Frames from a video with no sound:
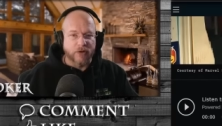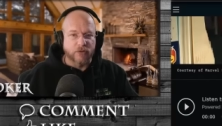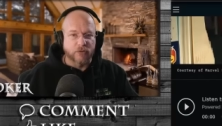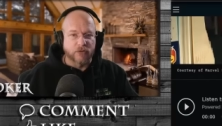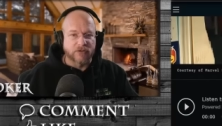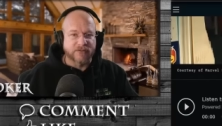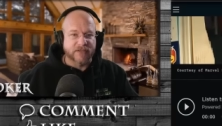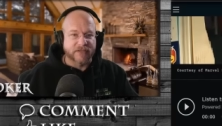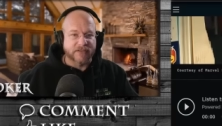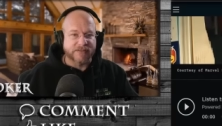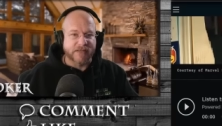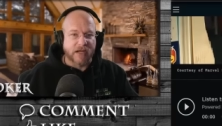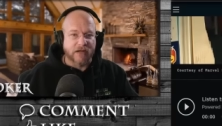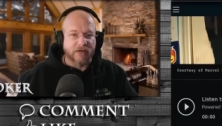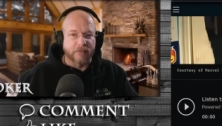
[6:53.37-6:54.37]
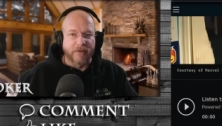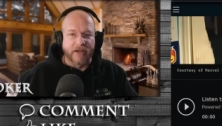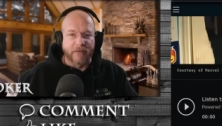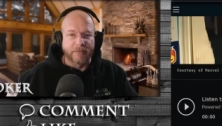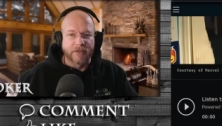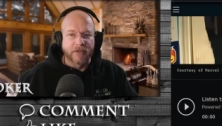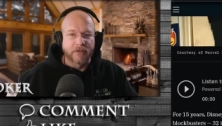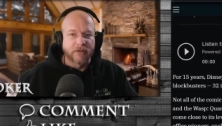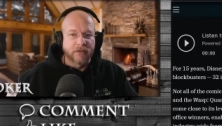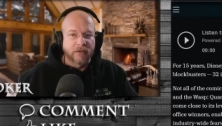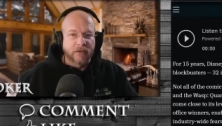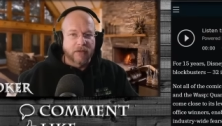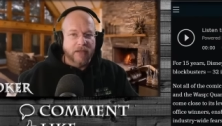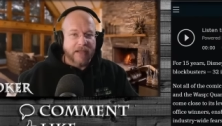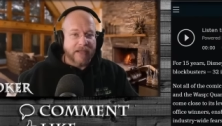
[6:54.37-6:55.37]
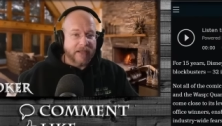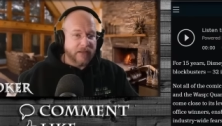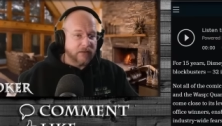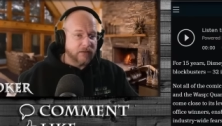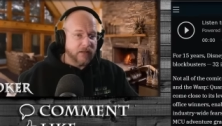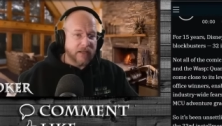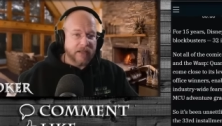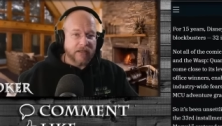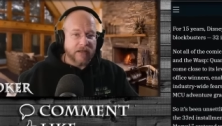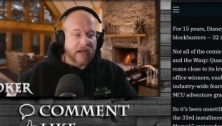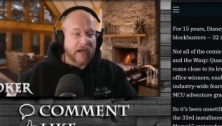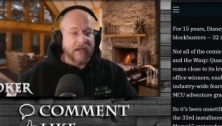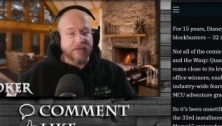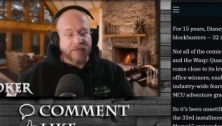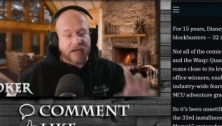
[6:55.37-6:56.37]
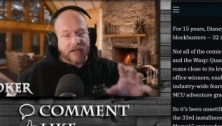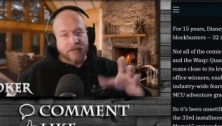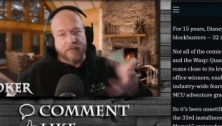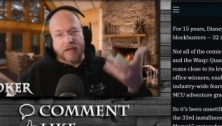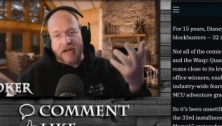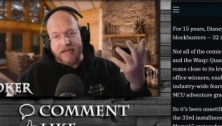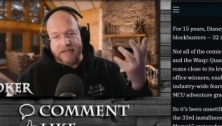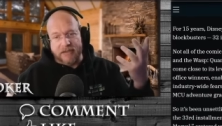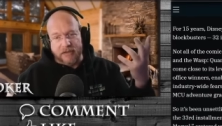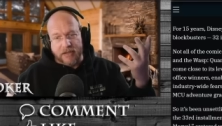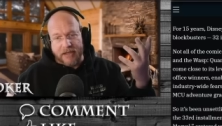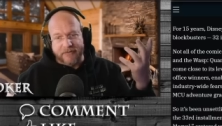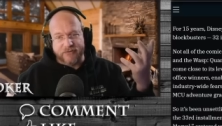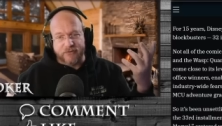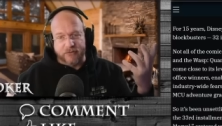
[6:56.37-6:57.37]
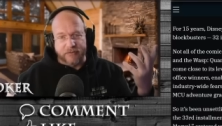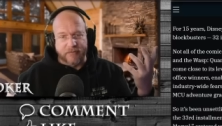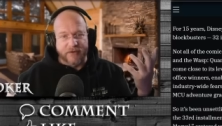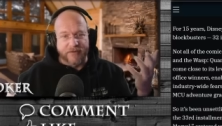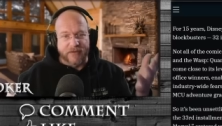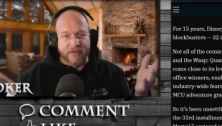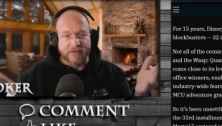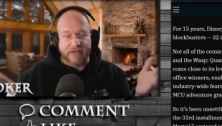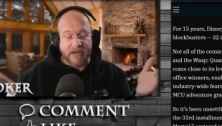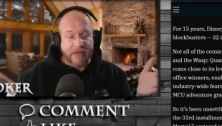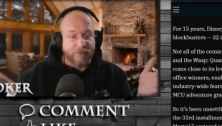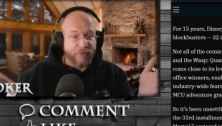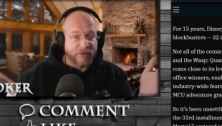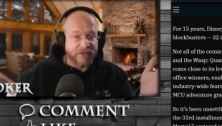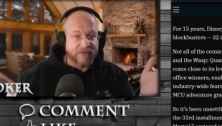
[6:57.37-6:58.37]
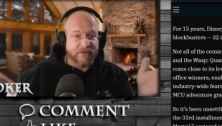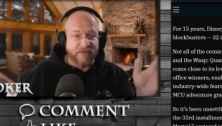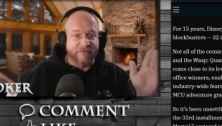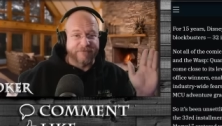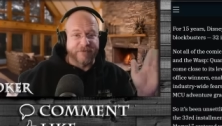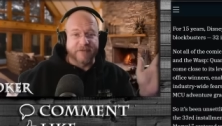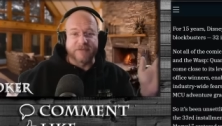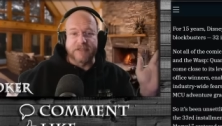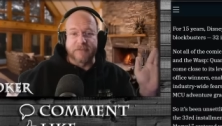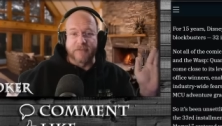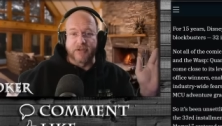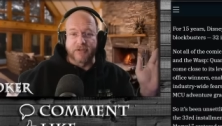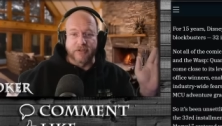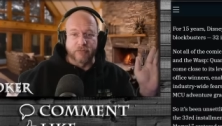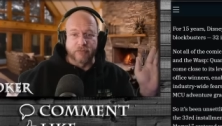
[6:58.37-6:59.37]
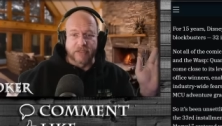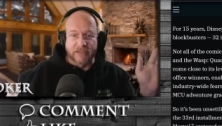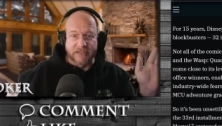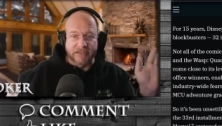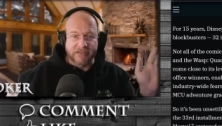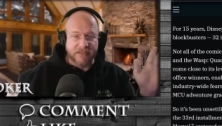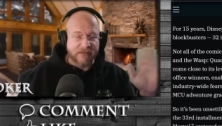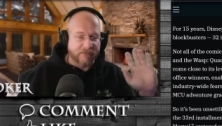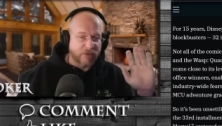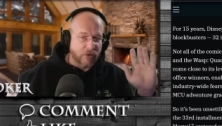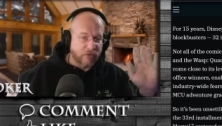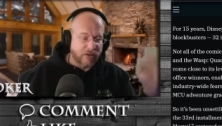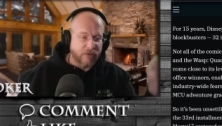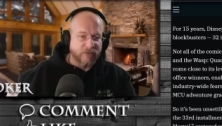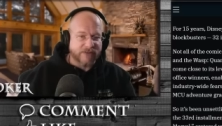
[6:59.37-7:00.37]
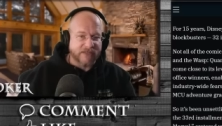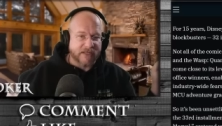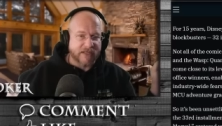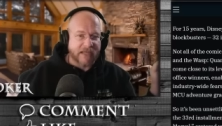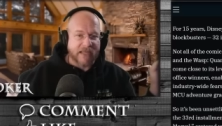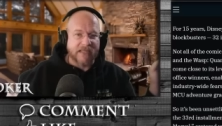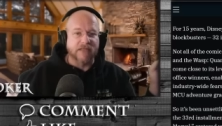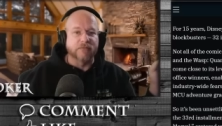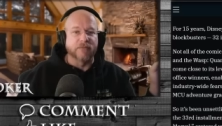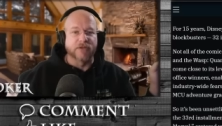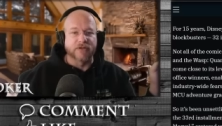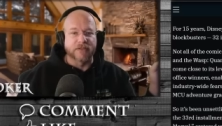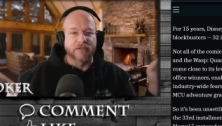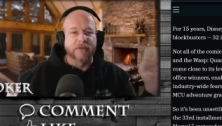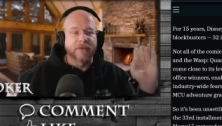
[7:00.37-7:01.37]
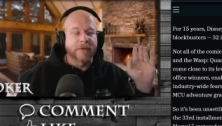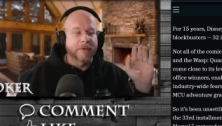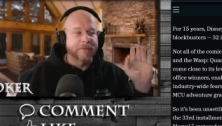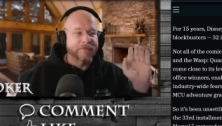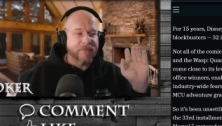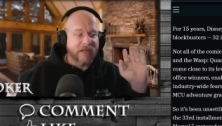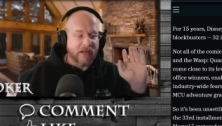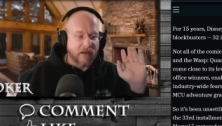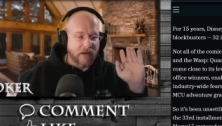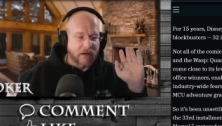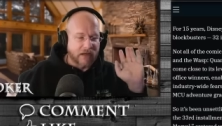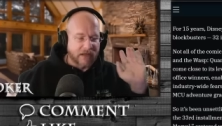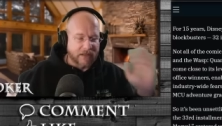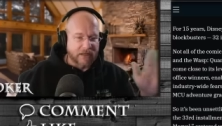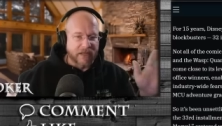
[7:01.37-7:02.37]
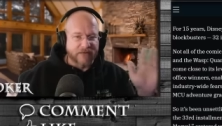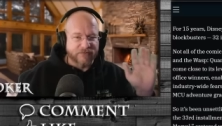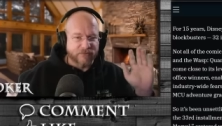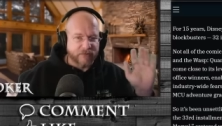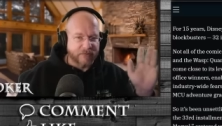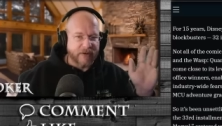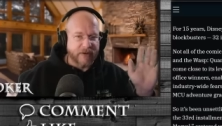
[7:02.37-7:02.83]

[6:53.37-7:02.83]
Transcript: who looks like a soccer mom. And I did a live stream on this, and I predicted 50 million release. Even though they were saying 80 million on a live stream, I